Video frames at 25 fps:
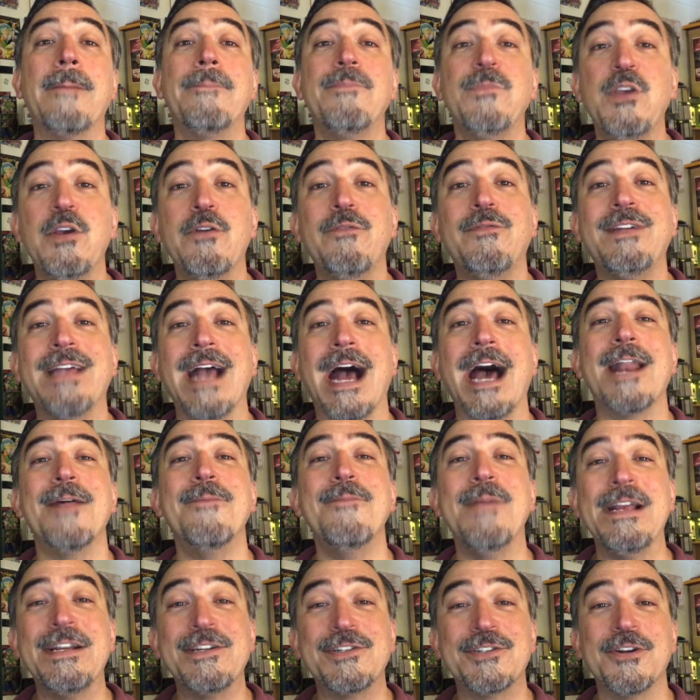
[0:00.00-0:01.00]
You've got to
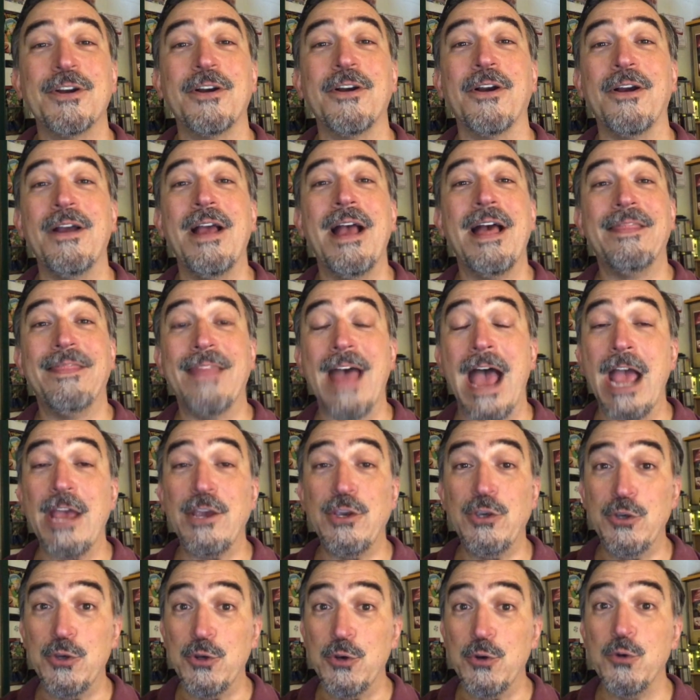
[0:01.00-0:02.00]
make sure that
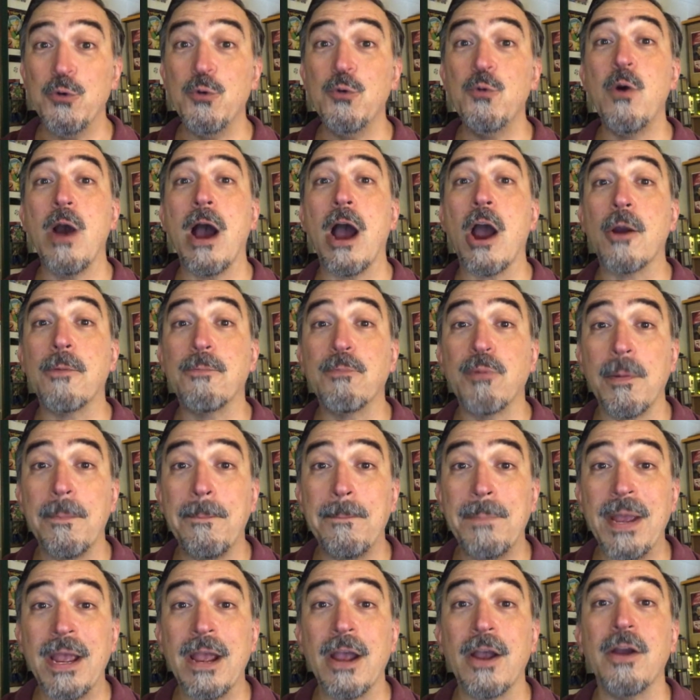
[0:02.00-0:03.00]
you are
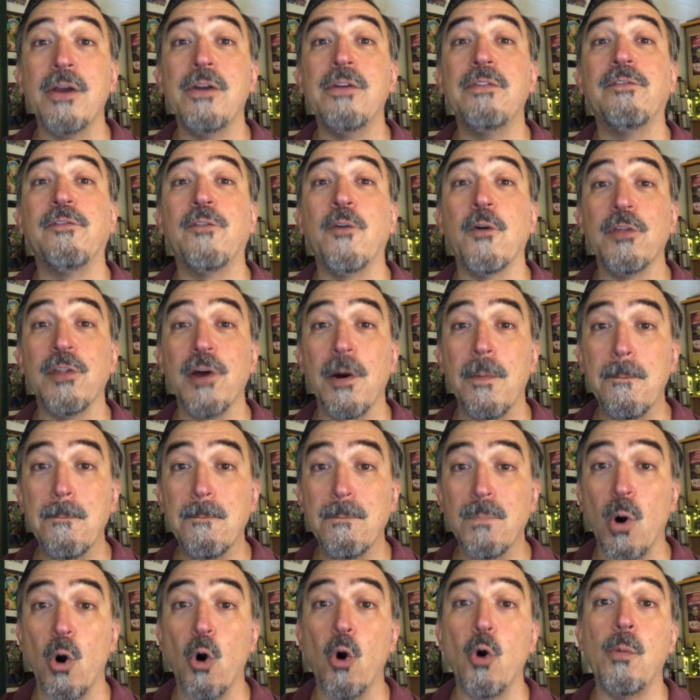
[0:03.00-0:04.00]
prepared for the
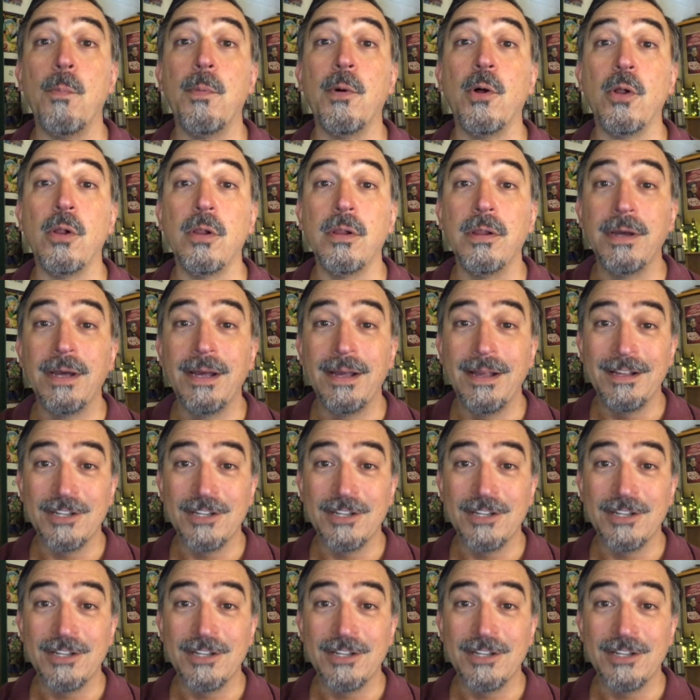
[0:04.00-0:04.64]
mobile,